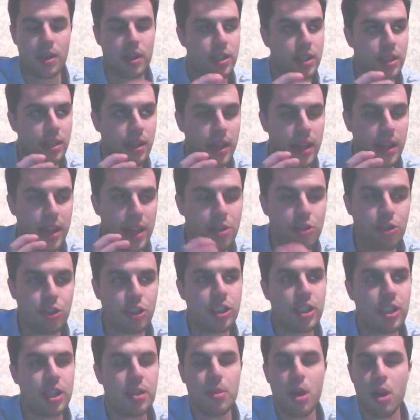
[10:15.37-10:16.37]
there's an
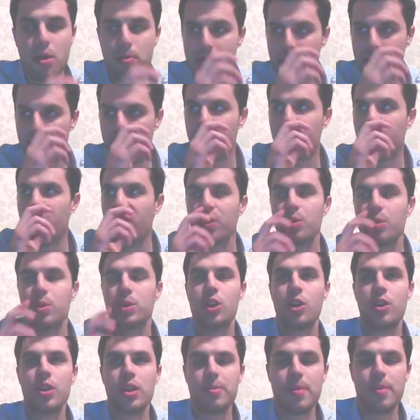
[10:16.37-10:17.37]
interesting moment in the fight where
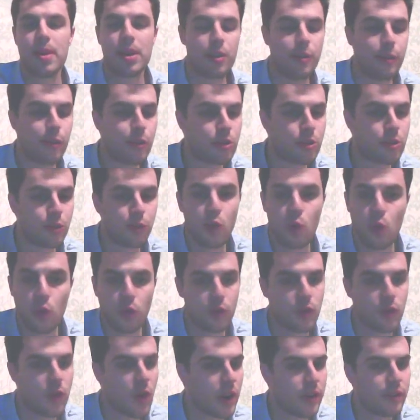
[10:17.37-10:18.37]
Tony Bellew throws
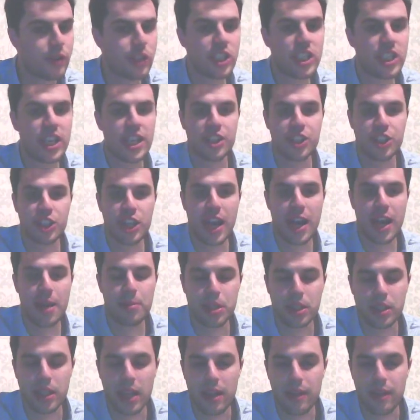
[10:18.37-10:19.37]
4, 5, 6
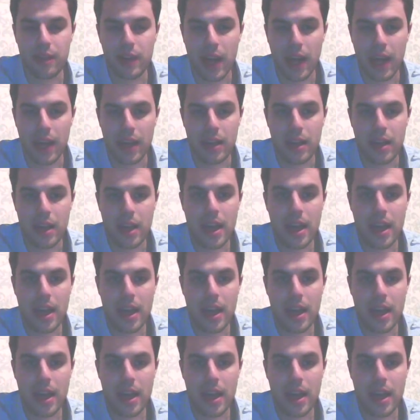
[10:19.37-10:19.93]
jabs at David Haye.